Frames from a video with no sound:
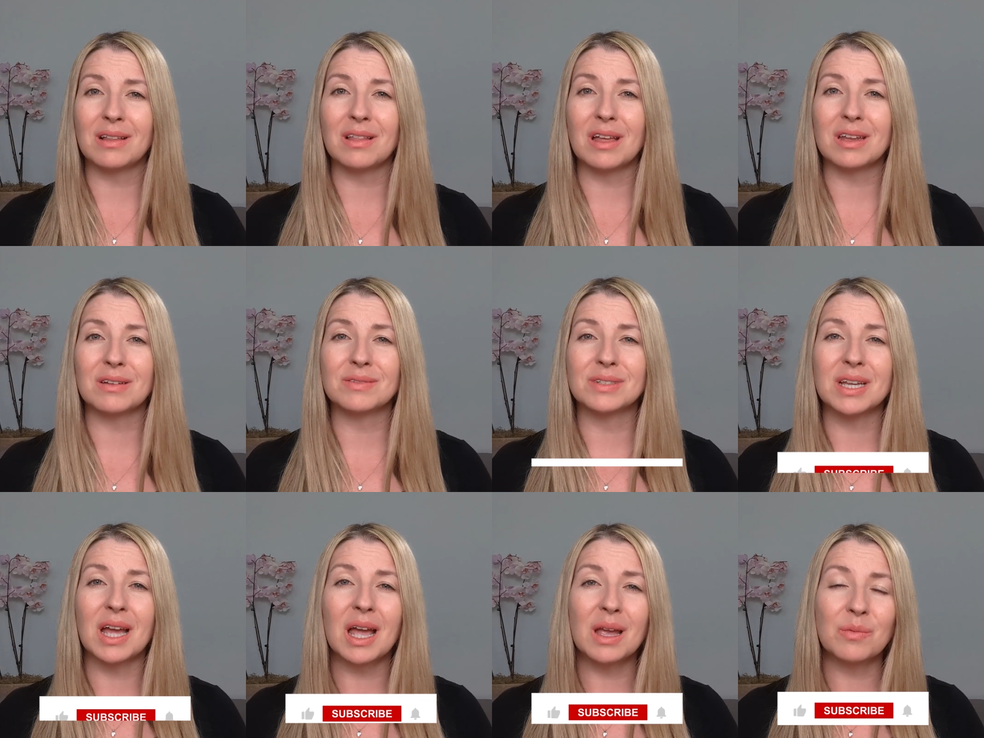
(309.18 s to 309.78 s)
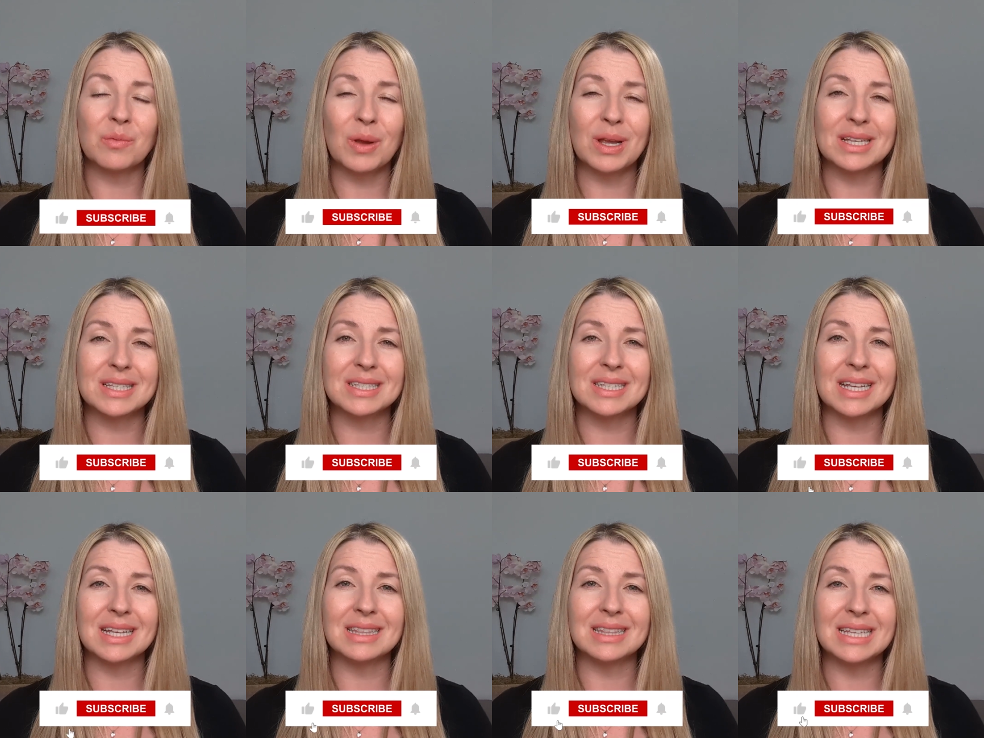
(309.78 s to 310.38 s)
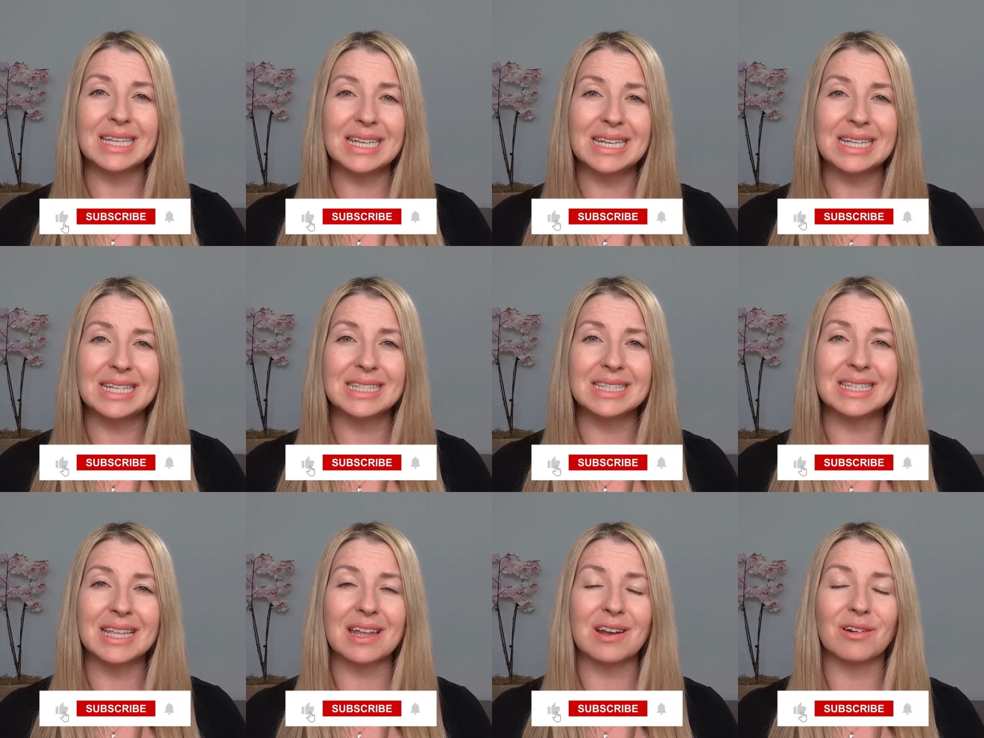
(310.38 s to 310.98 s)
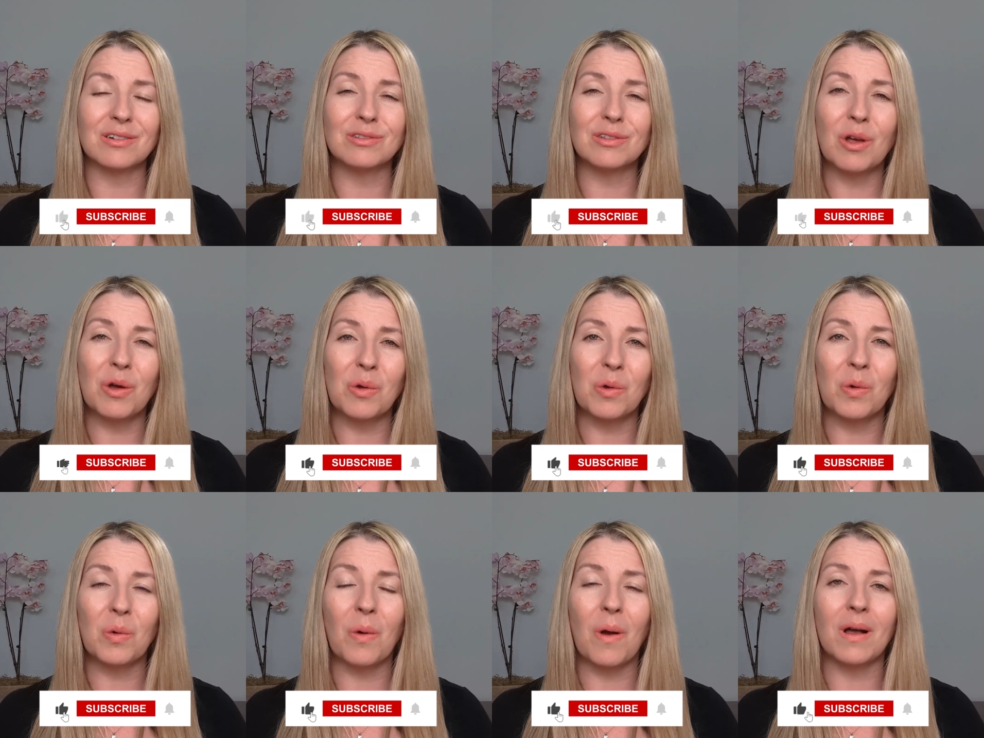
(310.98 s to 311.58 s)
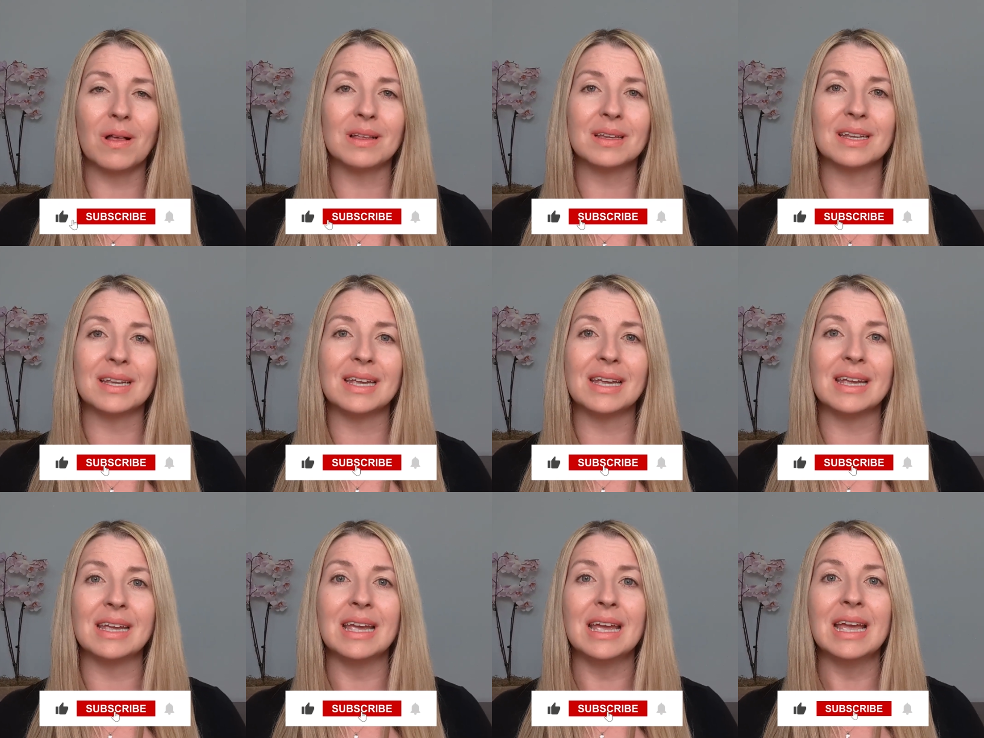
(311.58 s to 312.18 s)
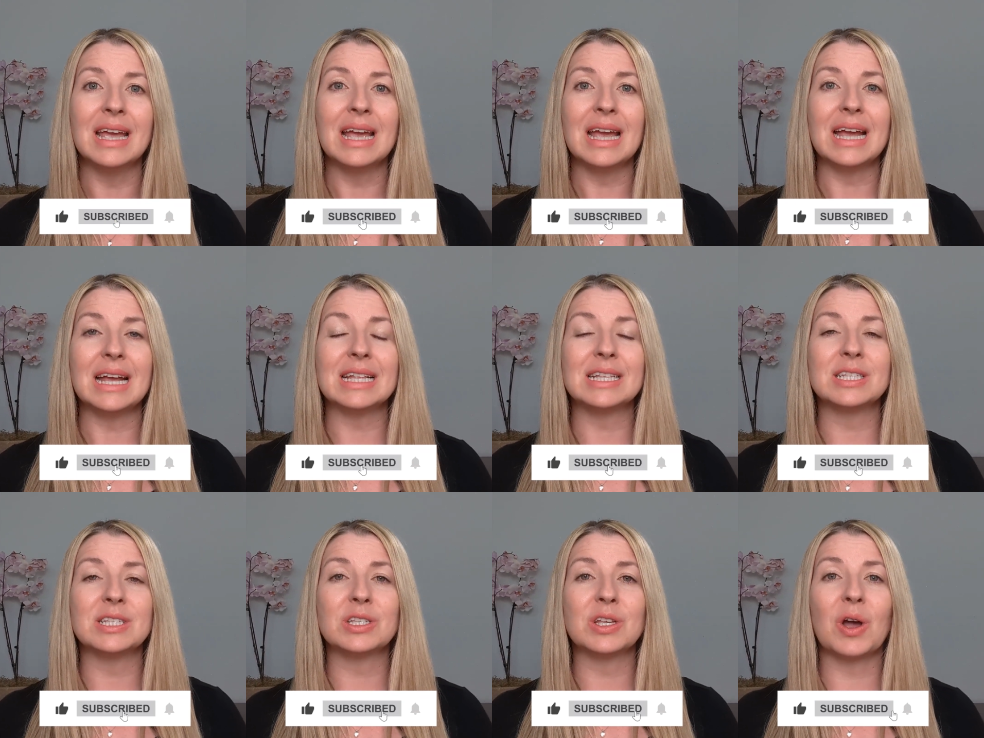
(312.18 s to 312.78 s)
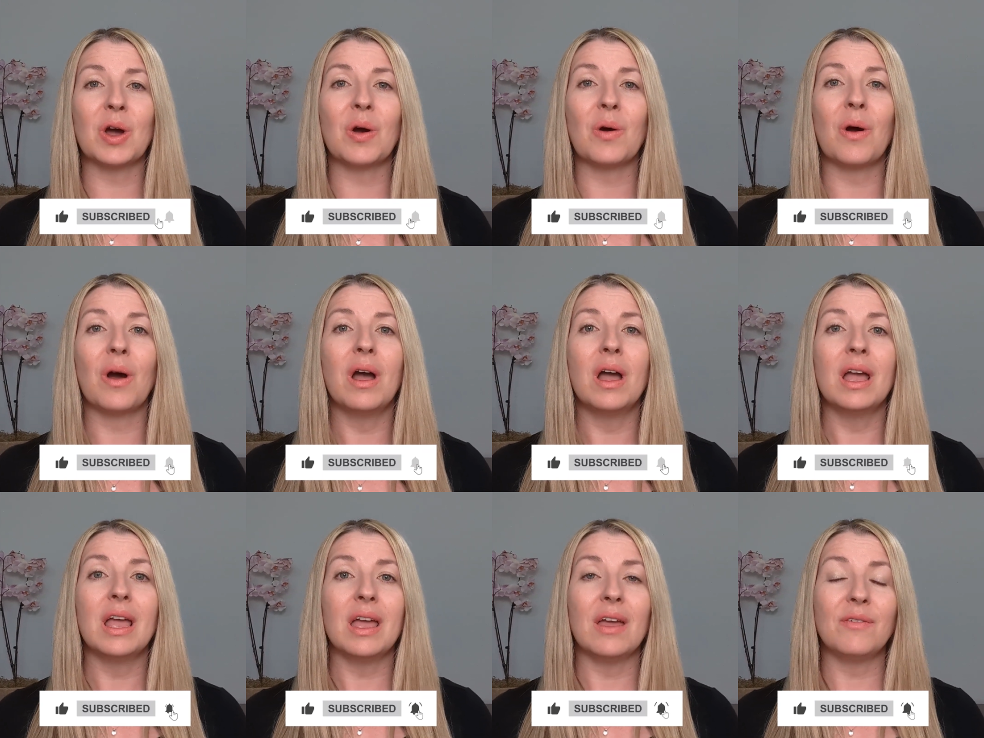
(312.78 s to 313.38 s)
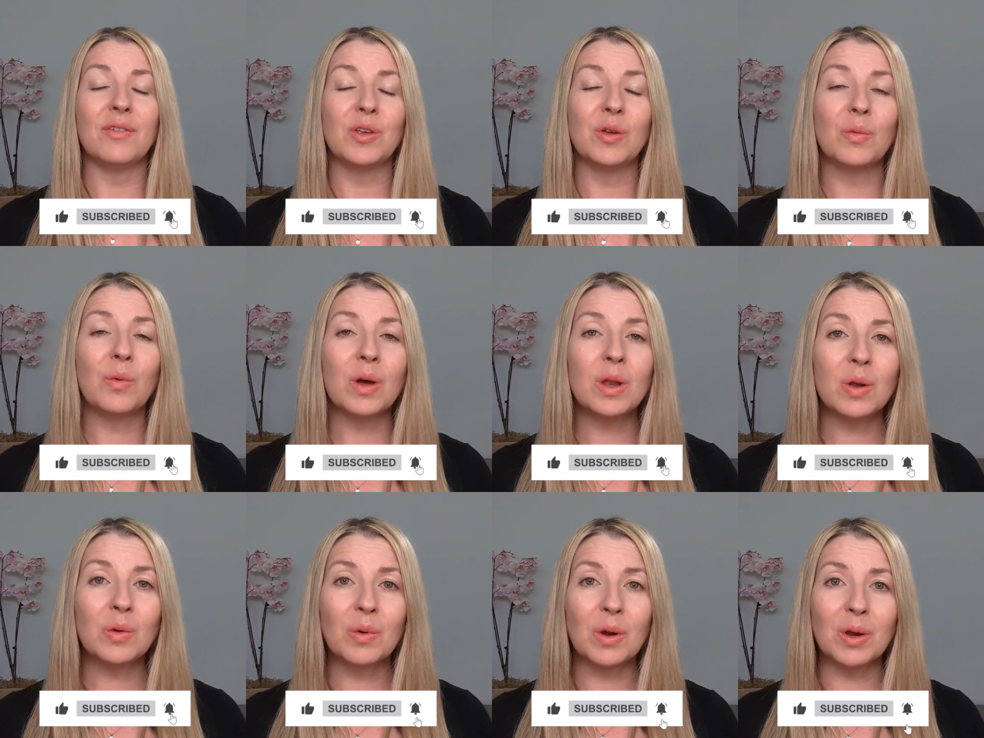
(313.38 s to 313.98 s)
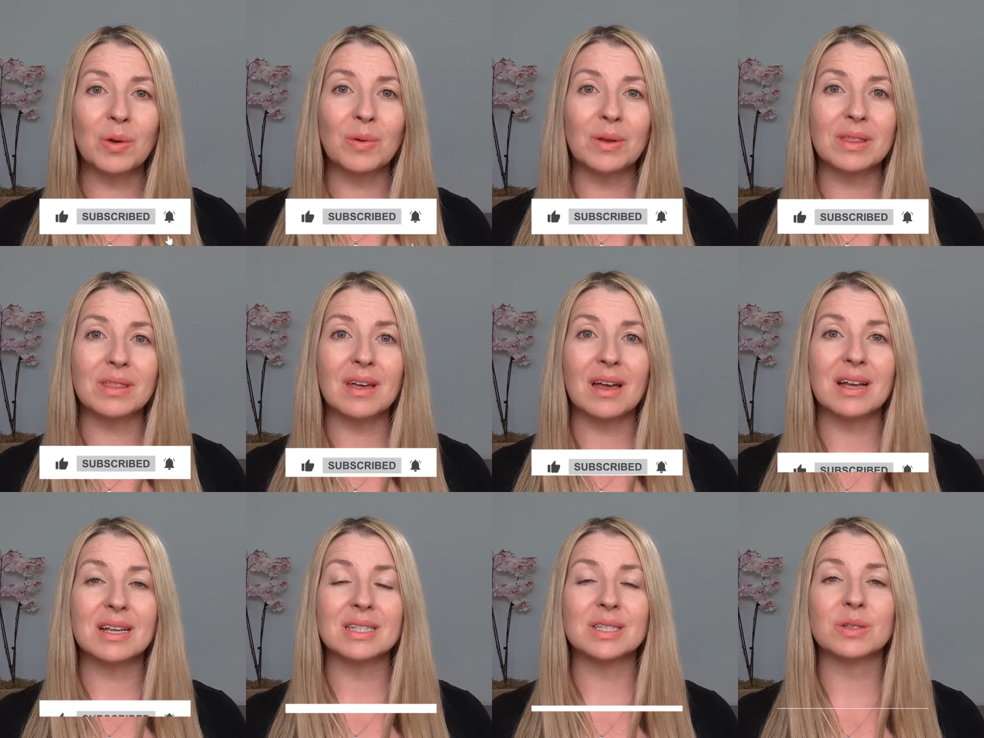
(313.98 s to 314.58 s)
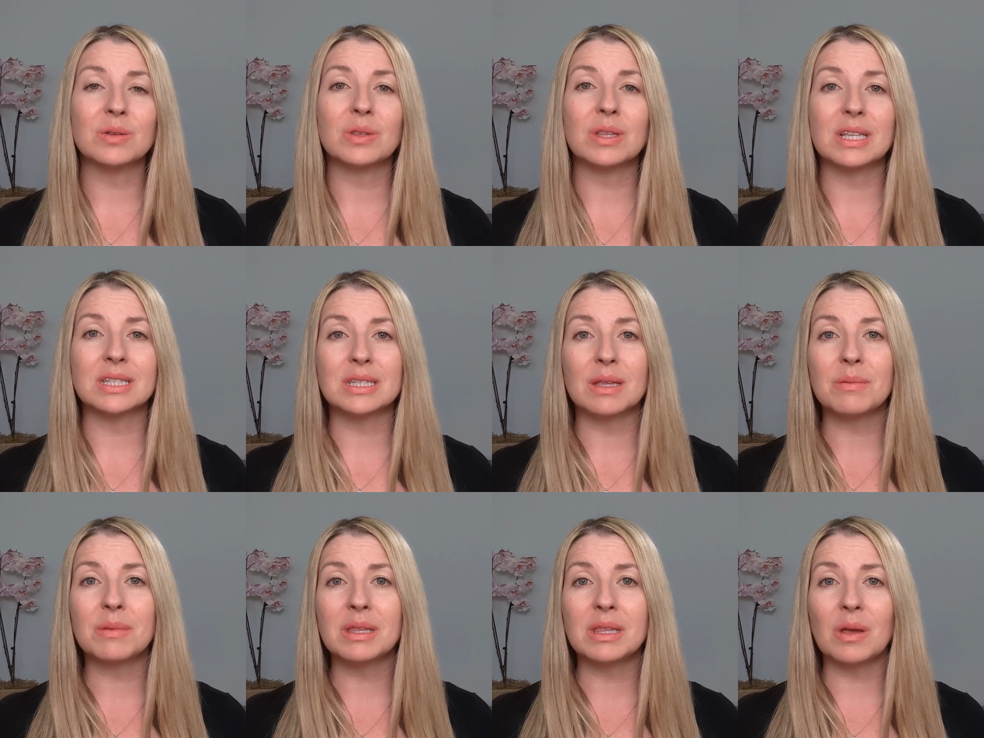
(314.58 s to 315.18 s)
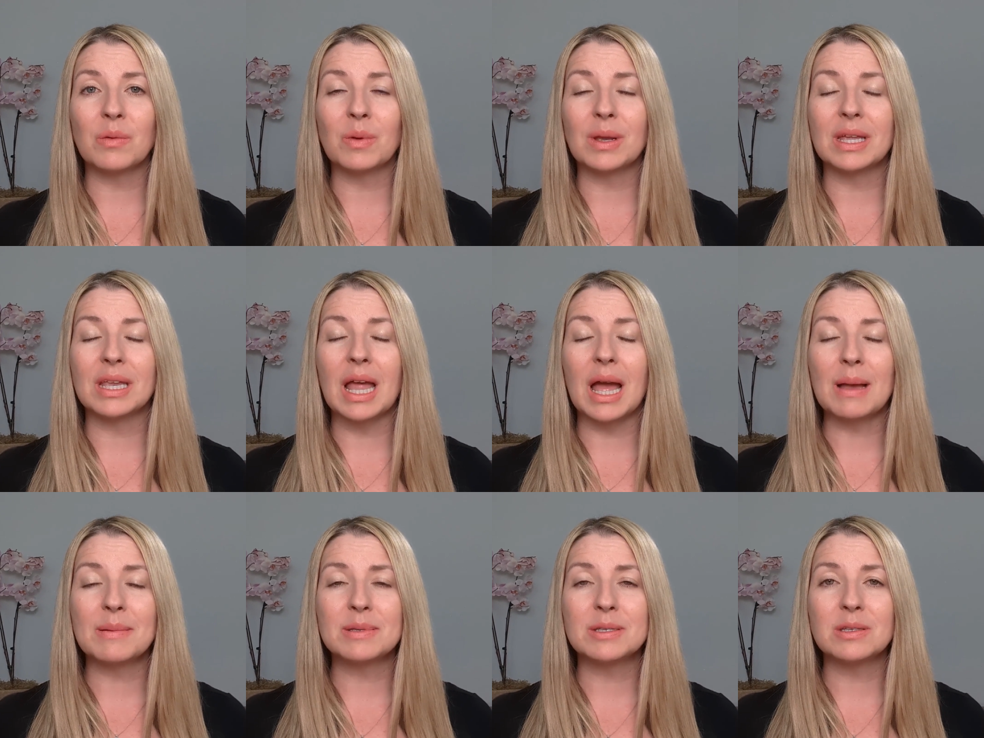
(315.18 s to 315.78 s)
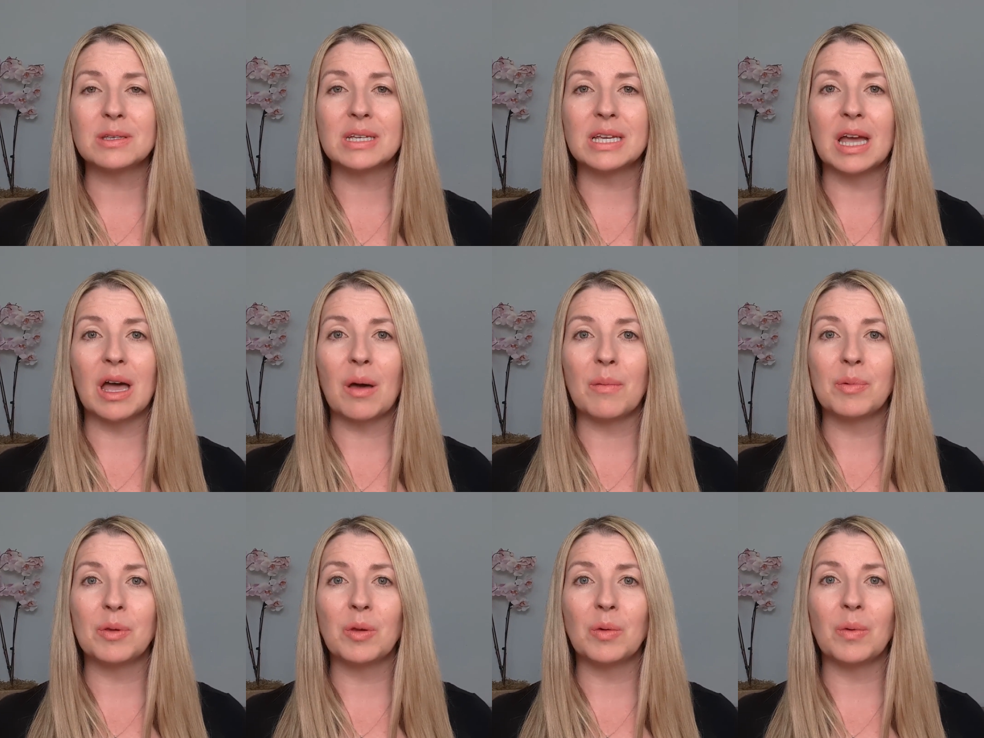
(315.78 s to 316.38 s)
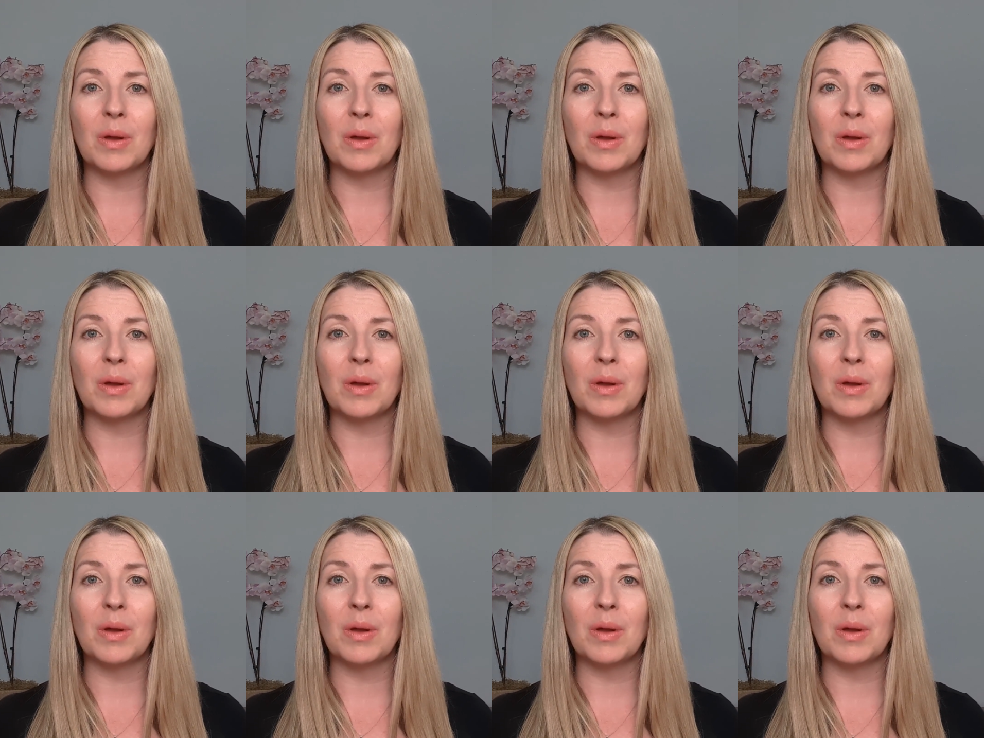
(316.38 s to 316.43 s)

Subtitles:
a lot of time-wasting leads that are low quality. And so if you want to work with us, that's something that we can absolutely help you